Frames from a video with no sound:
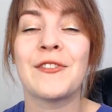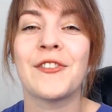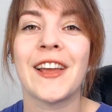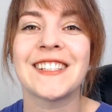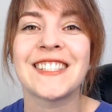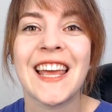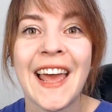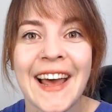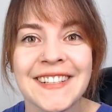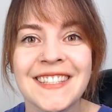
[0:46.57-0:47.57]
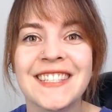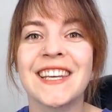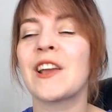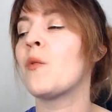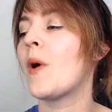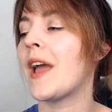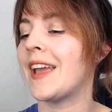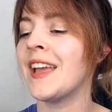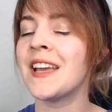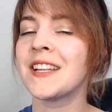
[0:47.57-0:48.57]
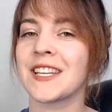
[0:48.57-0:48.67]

fantastic way